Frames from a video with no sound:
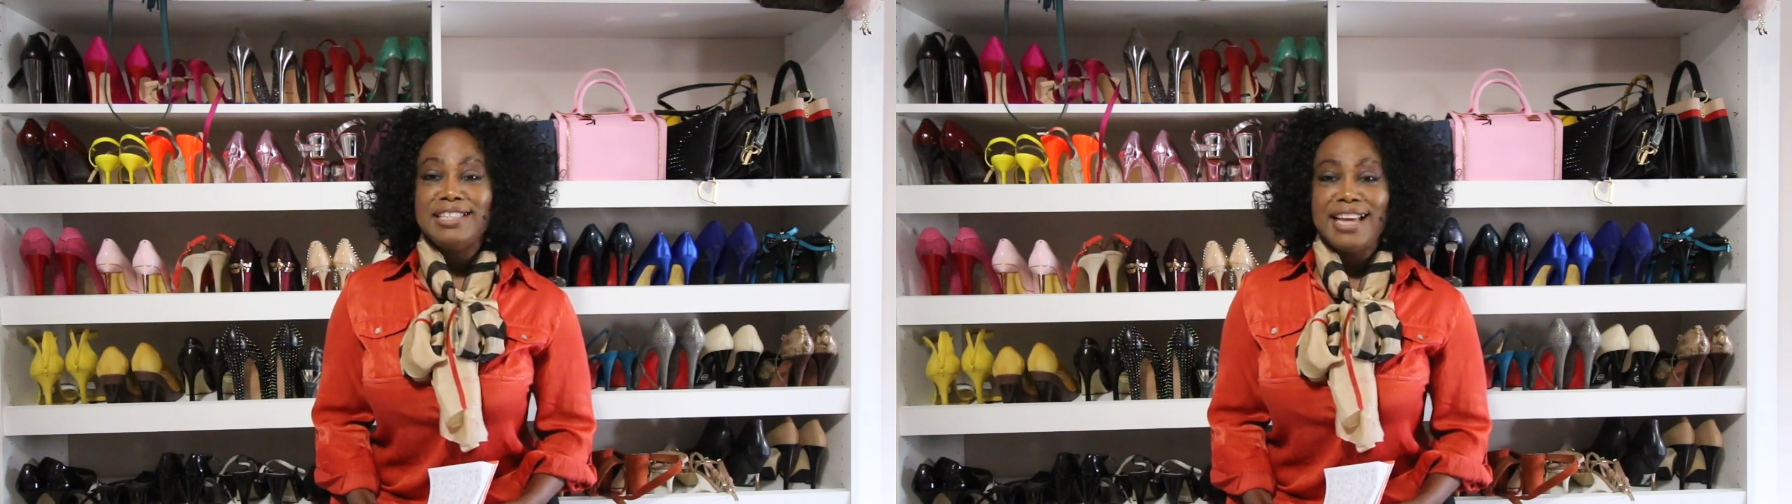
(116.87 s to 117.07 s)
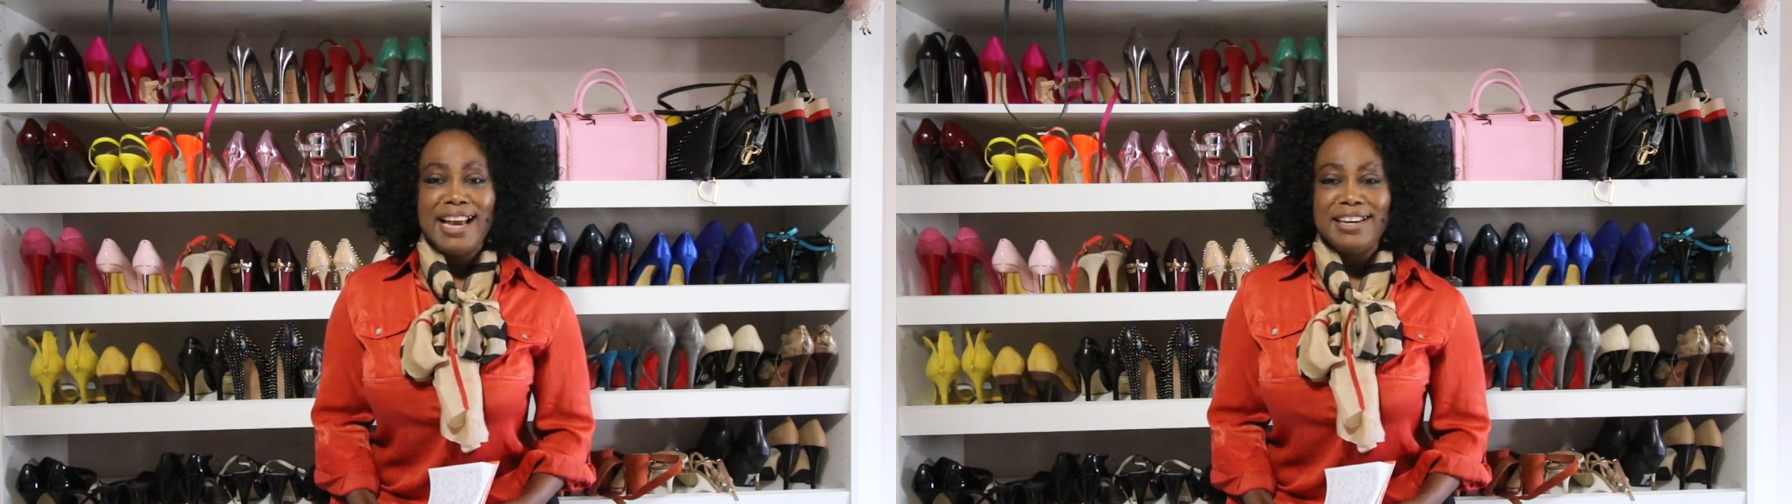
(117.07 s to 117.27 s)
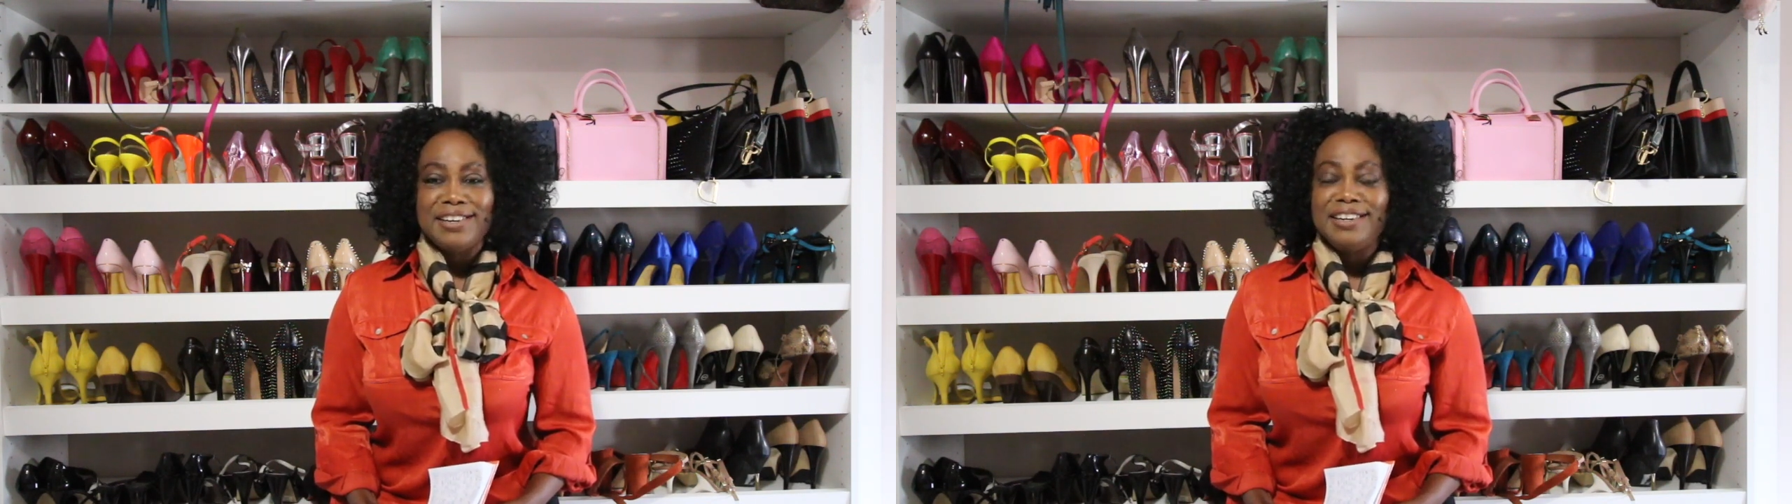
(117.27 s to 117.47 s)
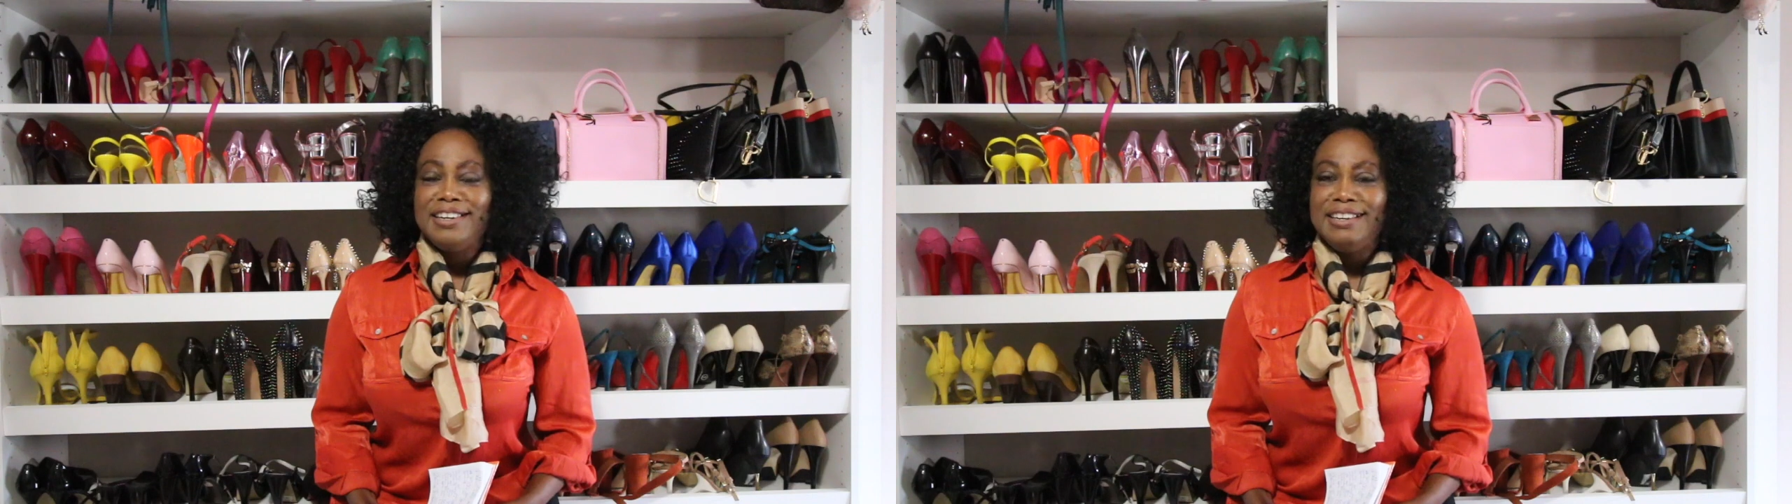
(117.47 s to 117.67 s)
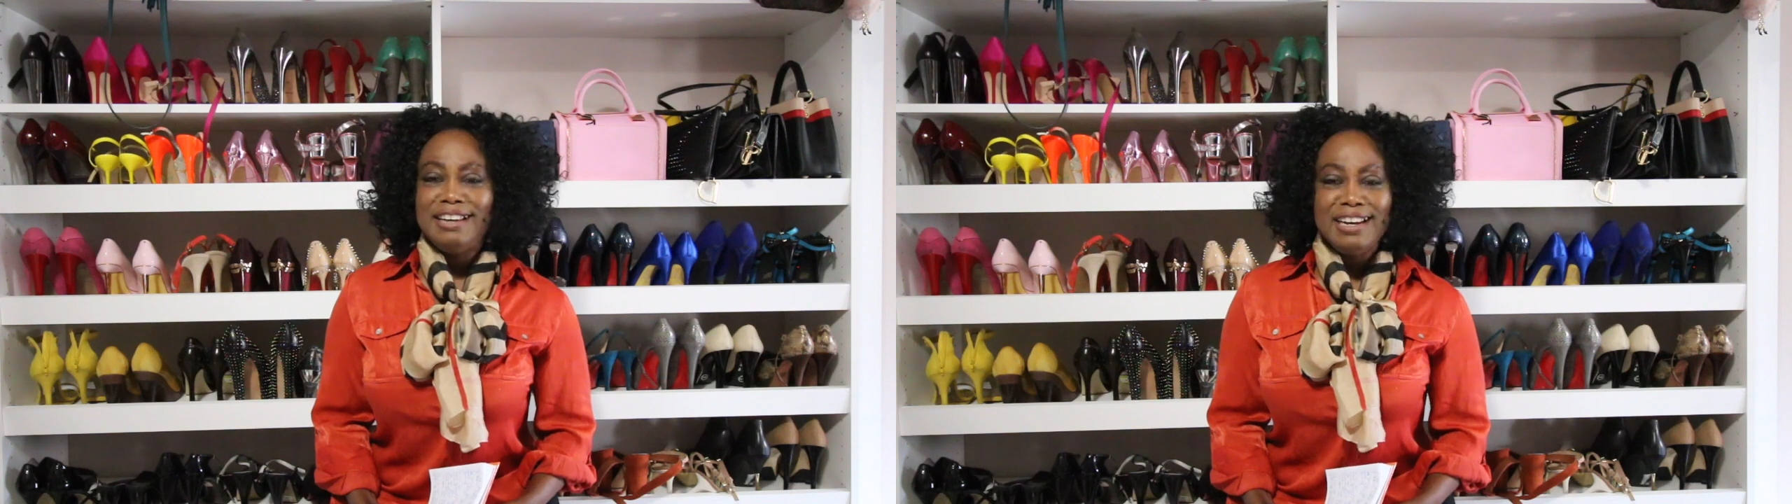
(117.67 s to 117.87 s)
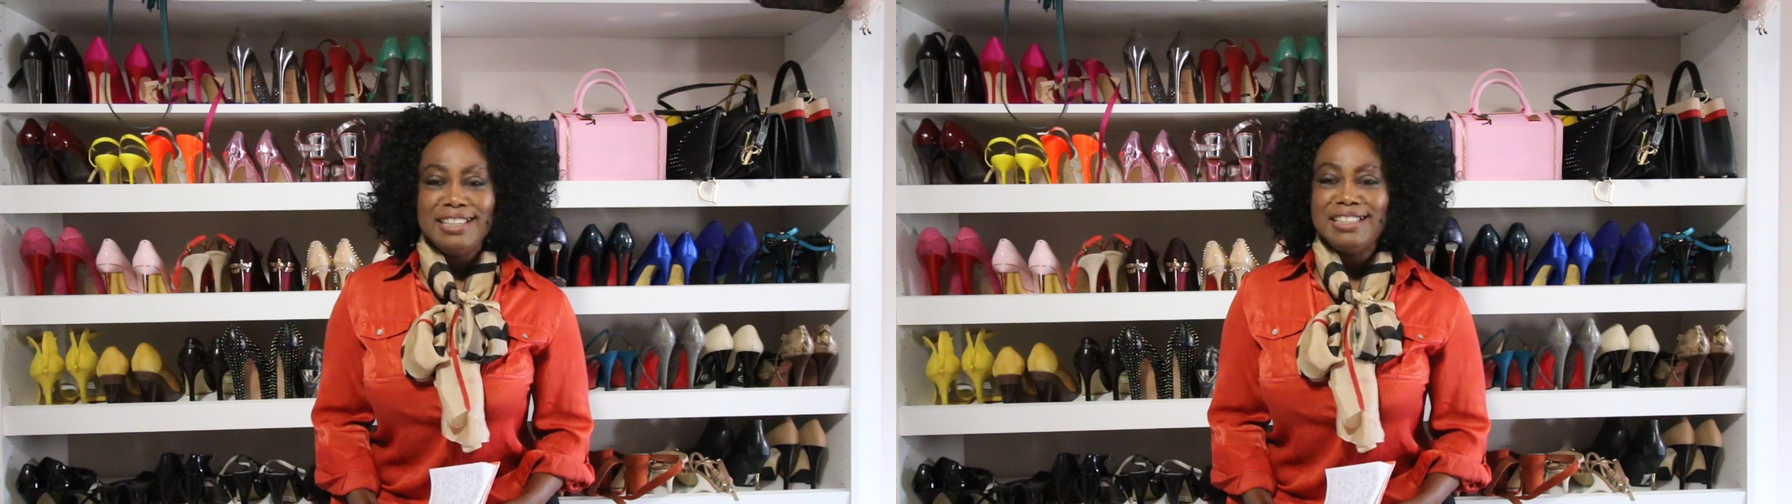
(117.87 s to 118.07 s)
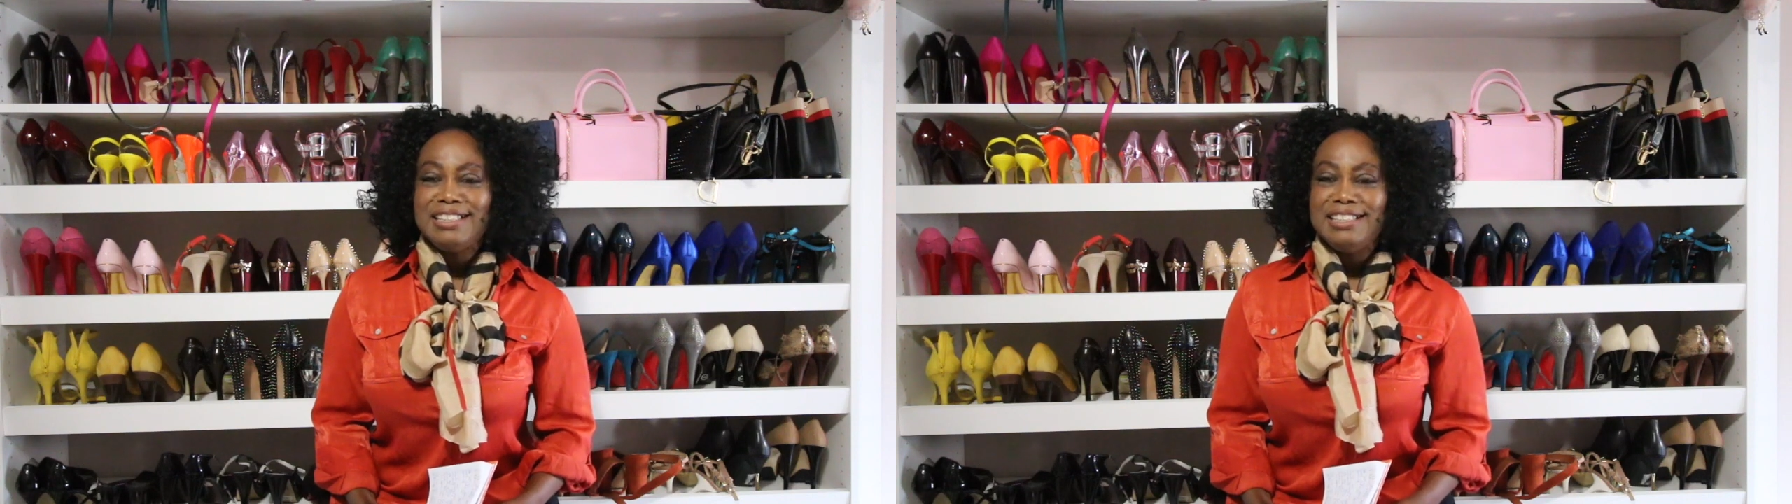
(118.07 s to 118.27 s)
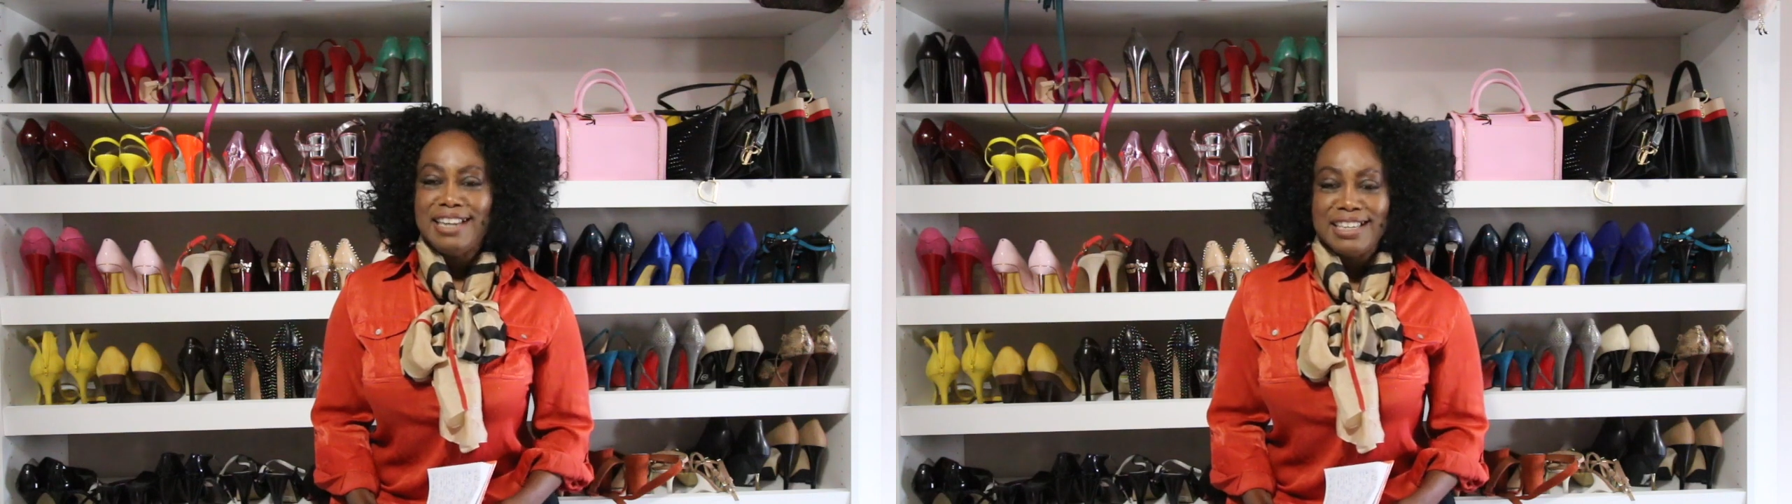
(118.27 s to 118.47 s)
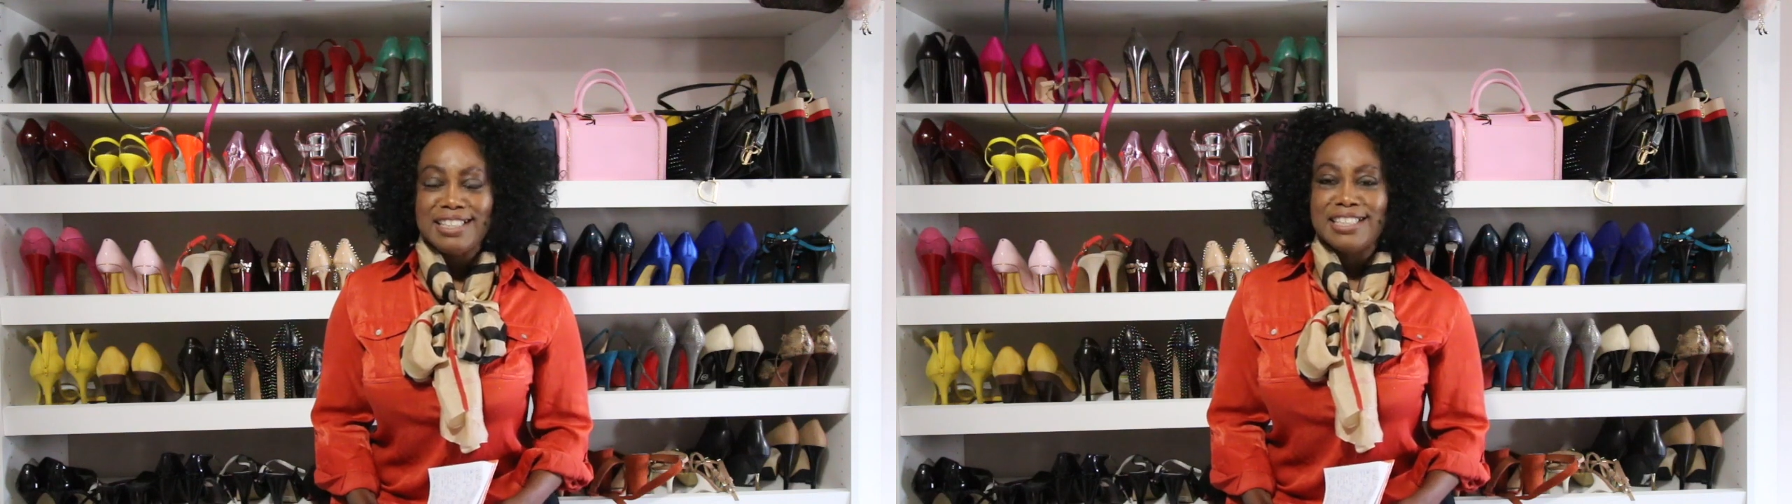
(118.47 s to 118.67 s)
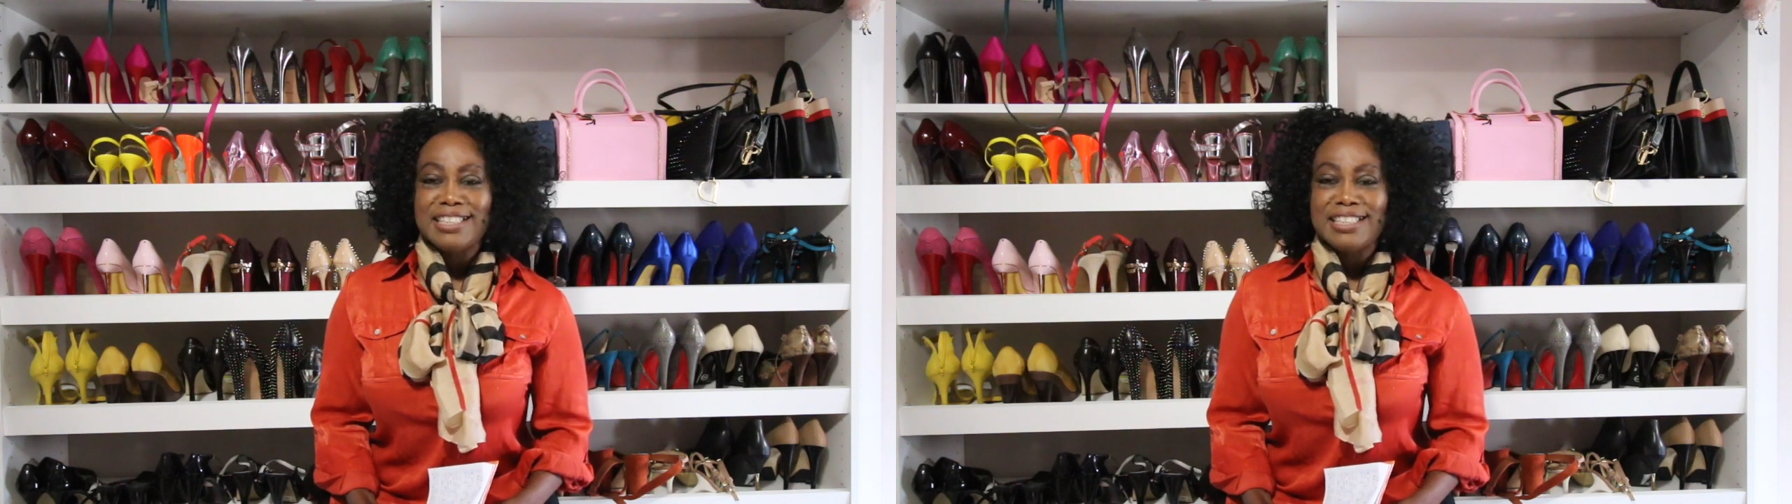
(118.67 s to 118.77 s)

Neither, neither, neither.